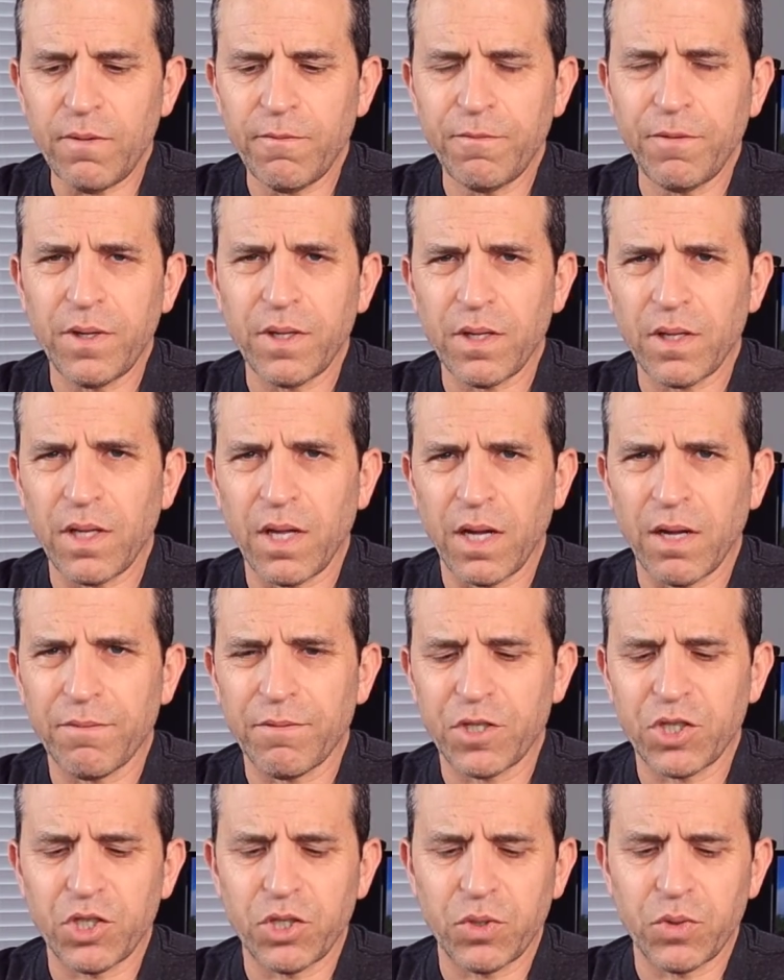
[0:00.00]
feel of
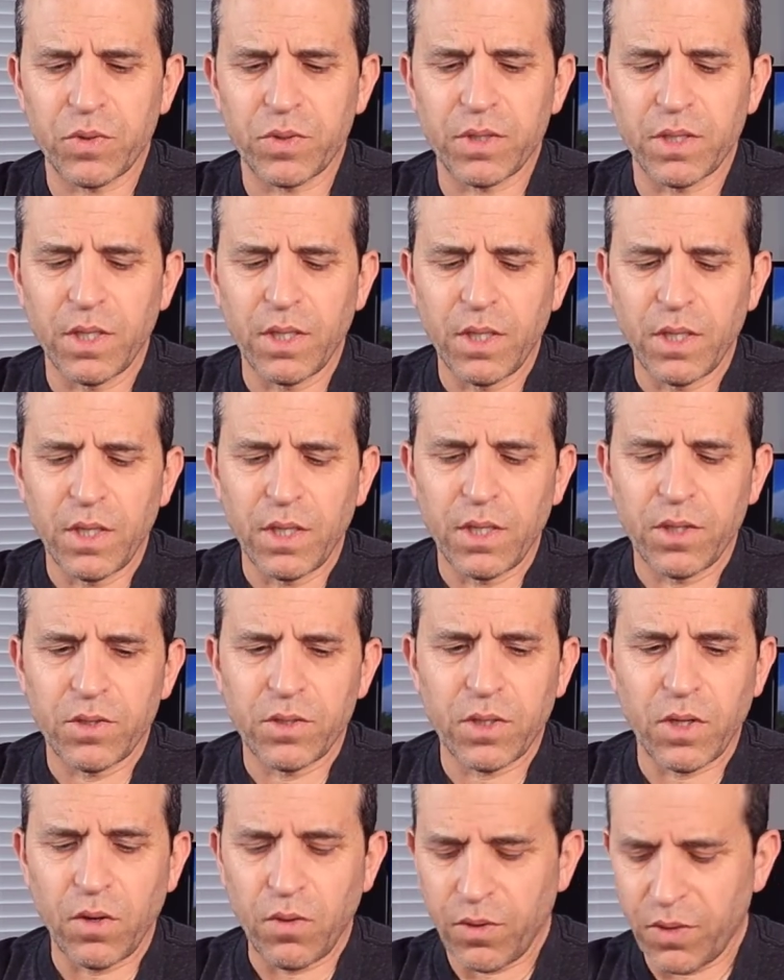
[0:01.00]
the shoes.
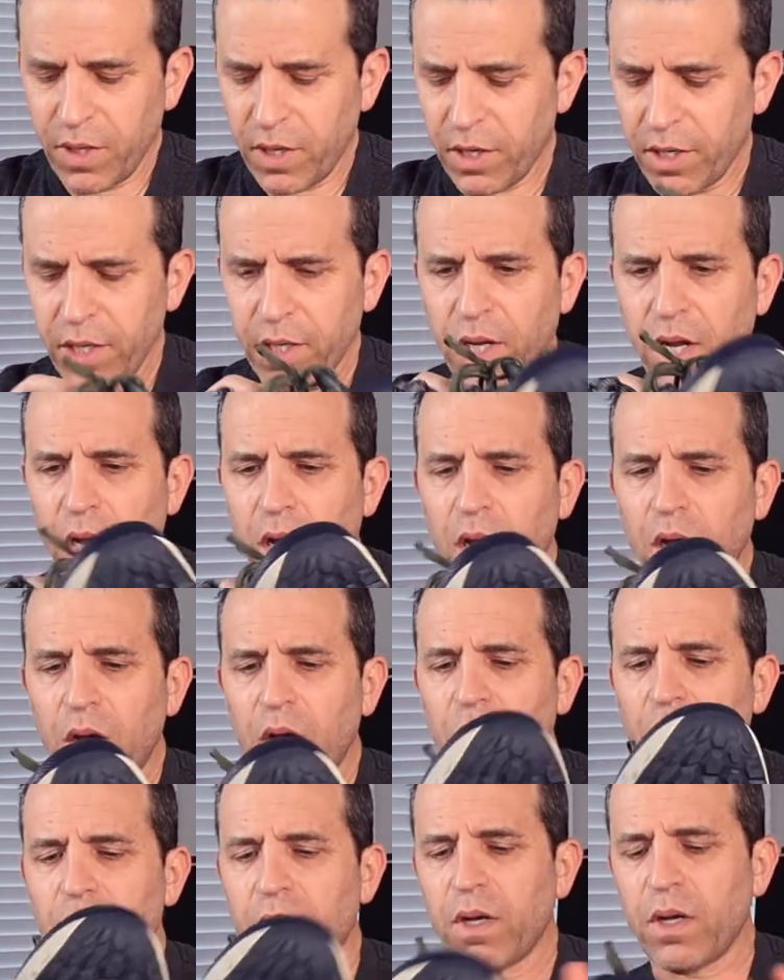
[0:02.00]
So there you
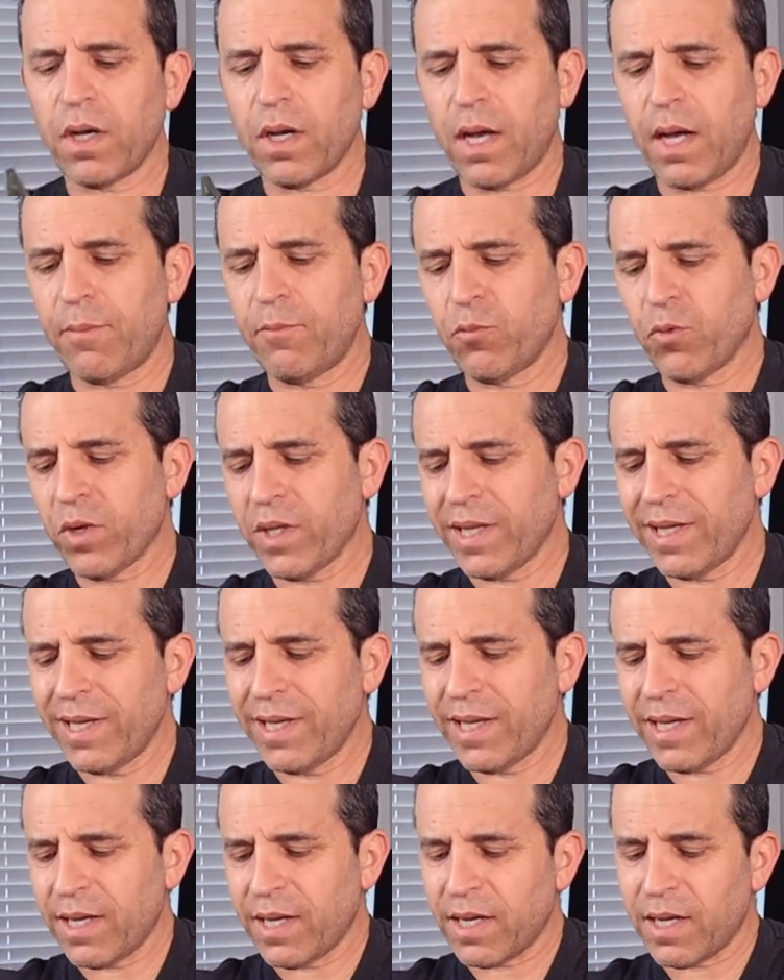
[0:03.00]
go. I'm
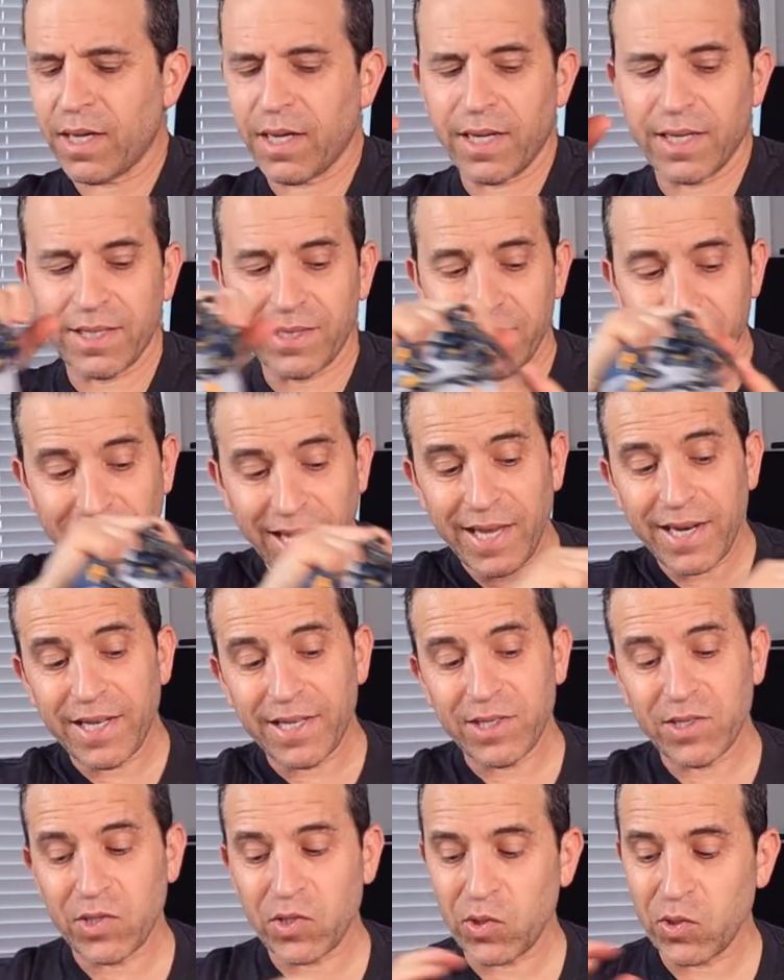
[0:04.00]
really uh,
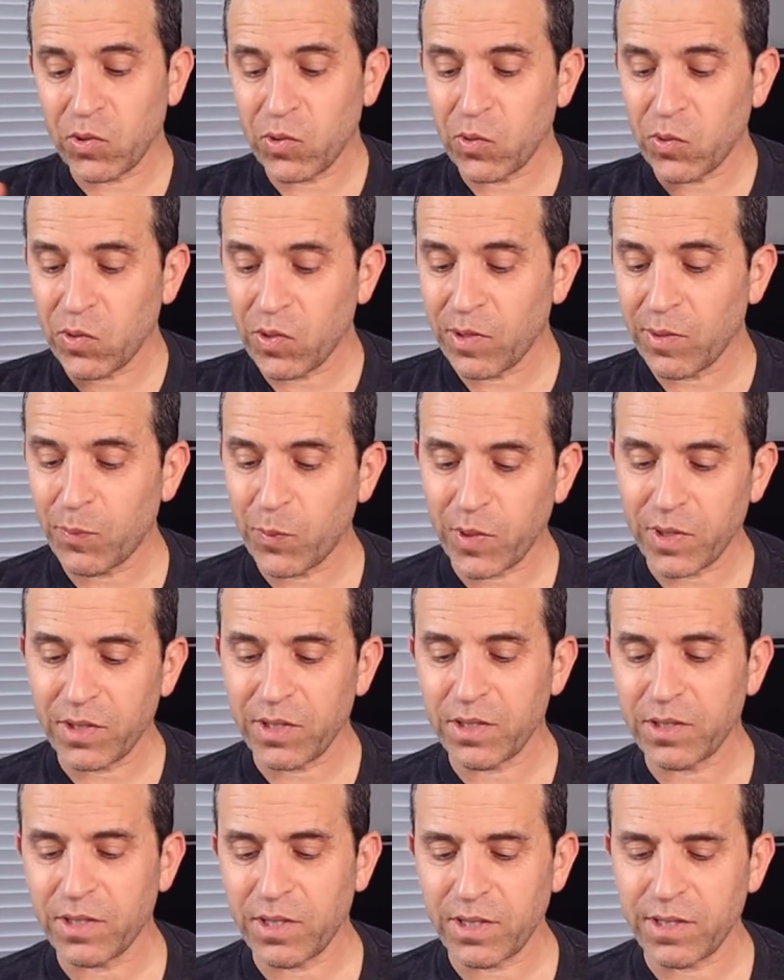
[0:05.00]
excited to put
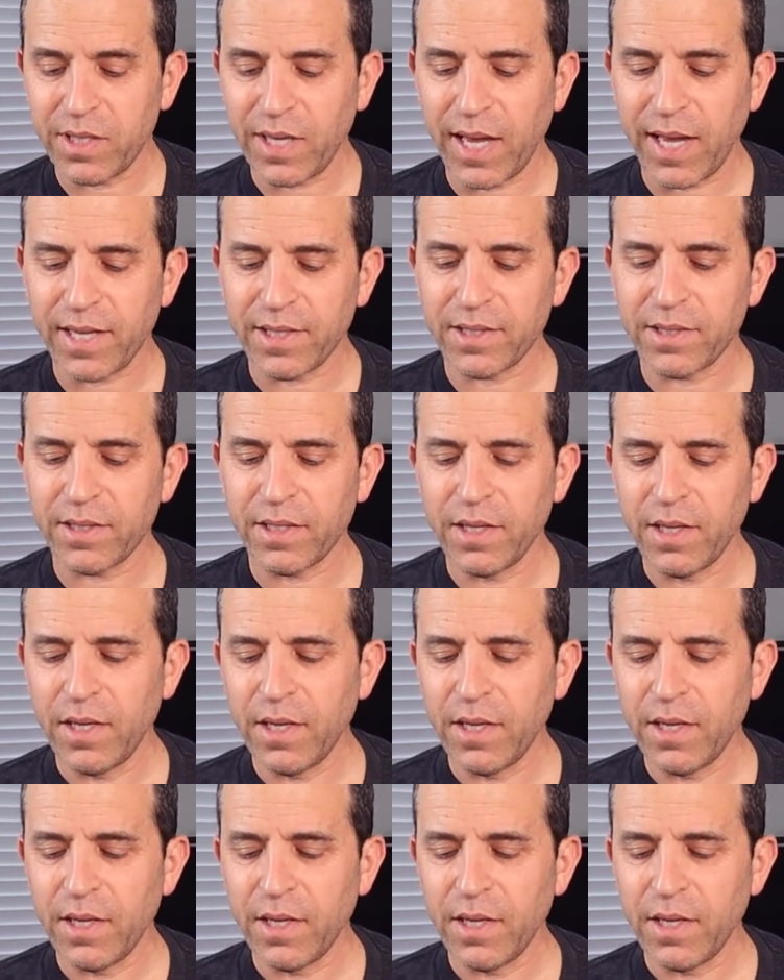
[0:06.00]
these to the test.